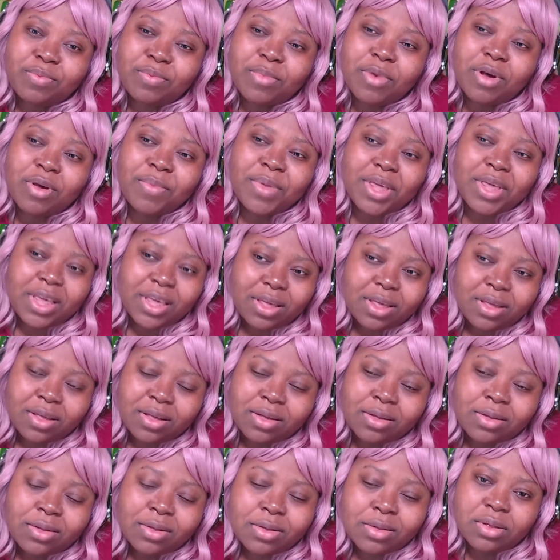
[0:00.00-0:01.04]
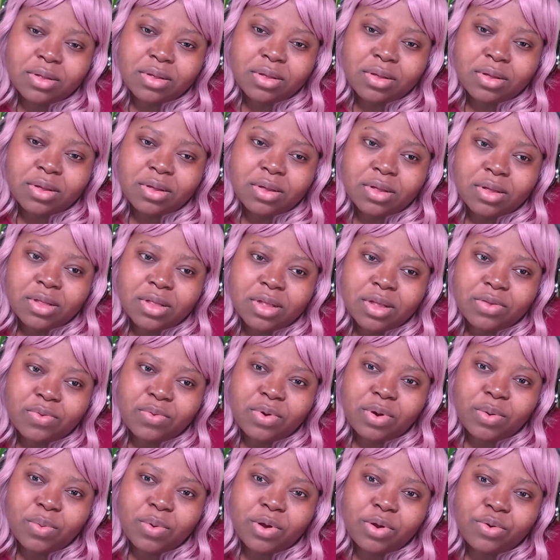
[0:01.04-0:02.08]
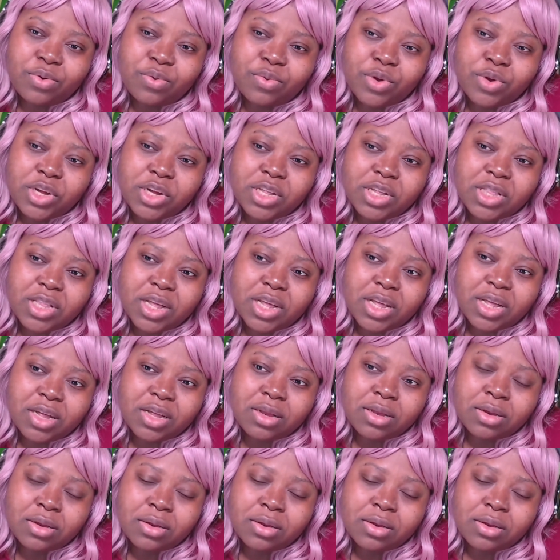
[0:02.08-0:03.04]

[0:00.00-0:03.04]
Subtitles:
mommy? That's what I want to know. She dead.